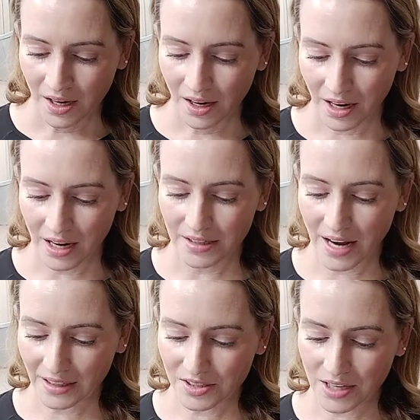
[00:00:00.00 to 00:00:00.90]
Uh,
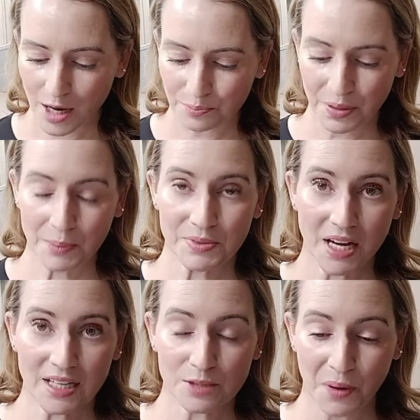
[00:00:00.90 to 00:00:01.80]
next up,
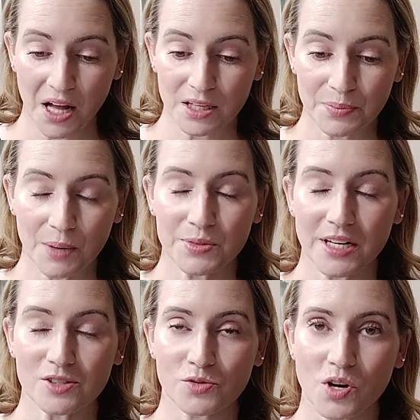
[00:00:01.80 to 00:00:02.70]
peptides,
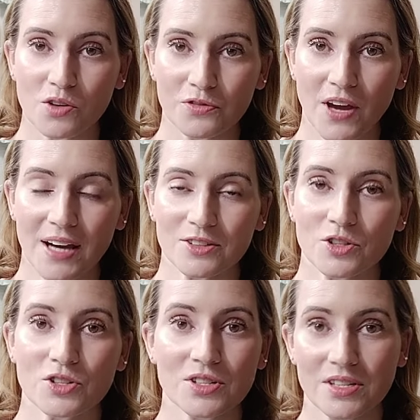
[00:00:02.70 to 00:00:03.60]
polypeptides, growth
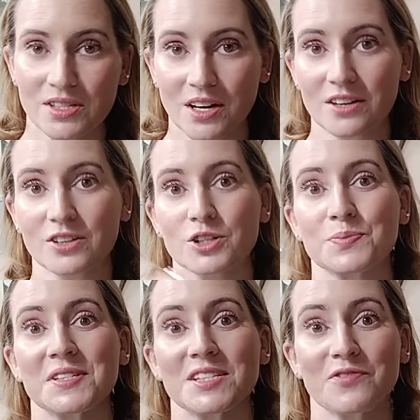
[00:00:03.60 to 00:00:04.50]
factors. This article
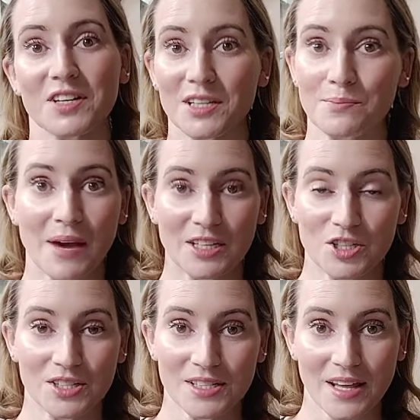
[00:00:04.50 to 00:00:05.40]
specifically
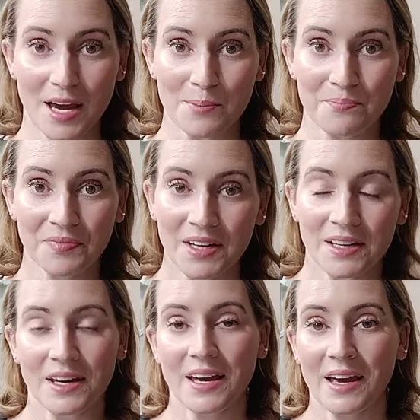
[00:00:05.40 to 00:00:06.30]
mentions them.
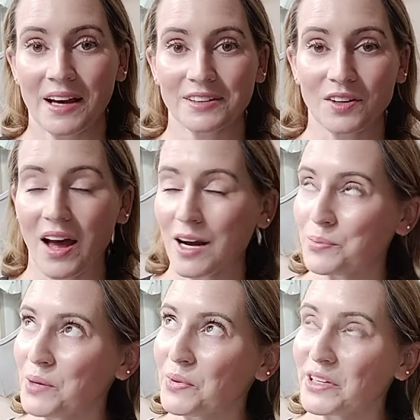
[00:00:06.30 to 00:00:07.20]
And a lot of
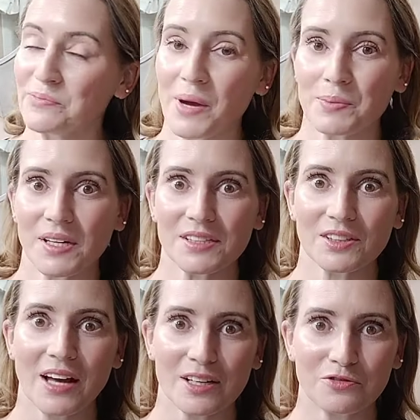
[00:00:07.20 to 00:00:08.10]
people give peptides a
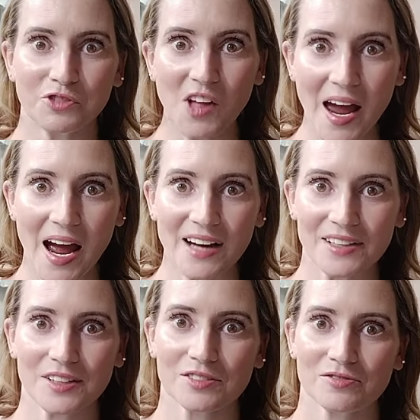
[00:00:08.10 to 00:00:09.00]
lot of
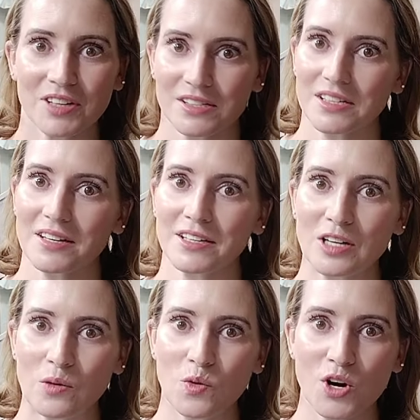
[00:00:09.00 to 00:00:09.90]
flack. They say they
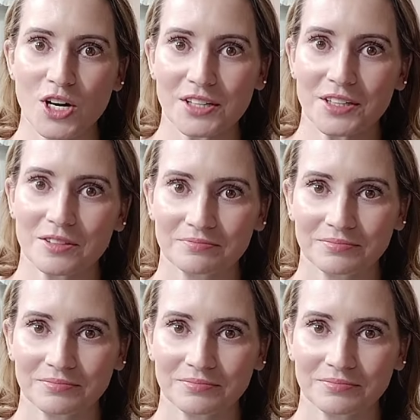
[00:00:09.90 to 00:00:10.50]
don't work.